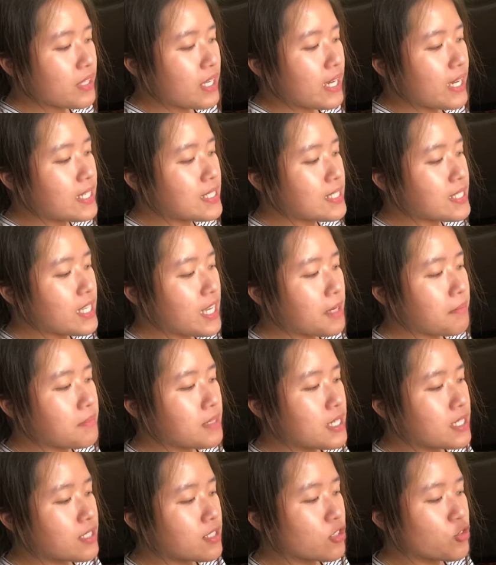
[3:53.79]
His name
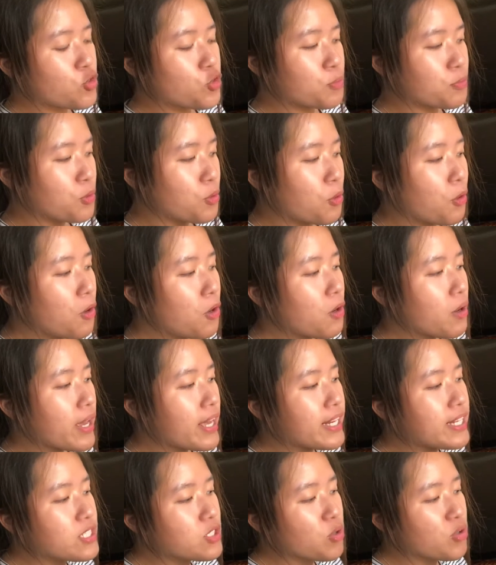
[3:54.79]
is Shmuel,
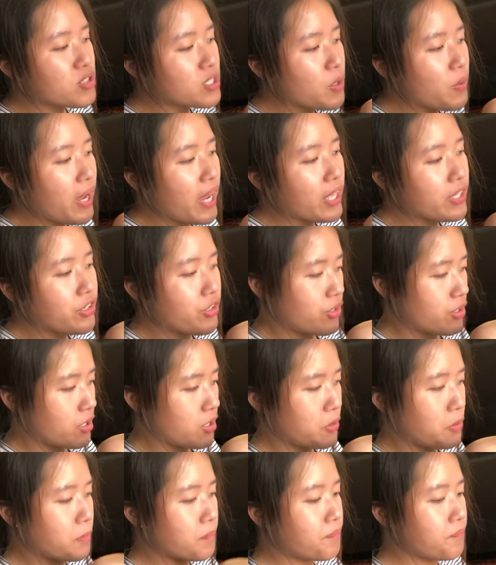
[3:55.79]
and he's also
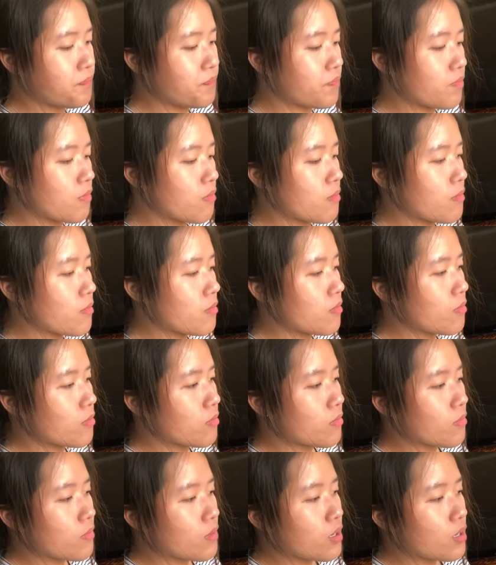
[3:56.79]
8-year-old.
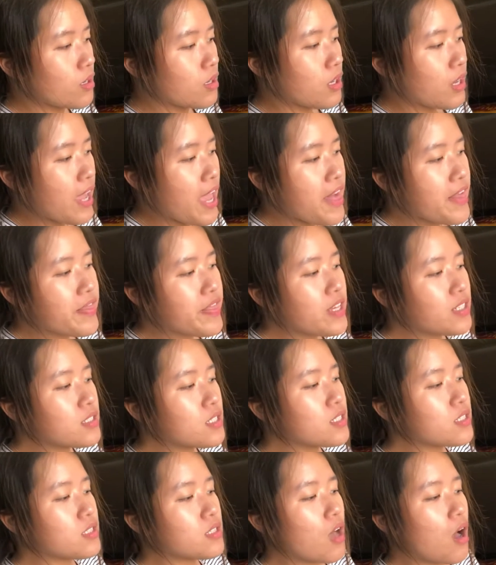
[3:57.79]
And this
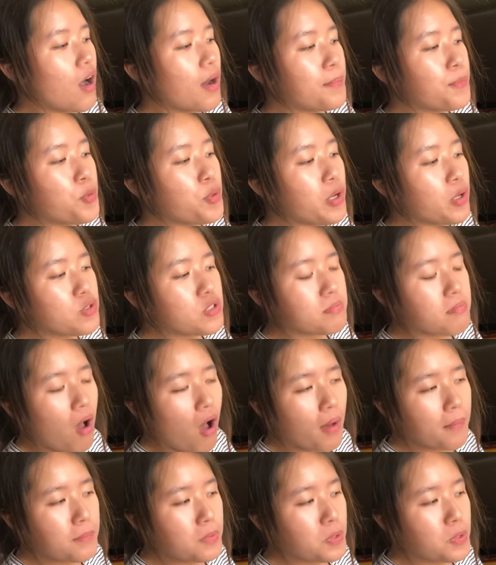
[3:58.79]
is Bruno's mom,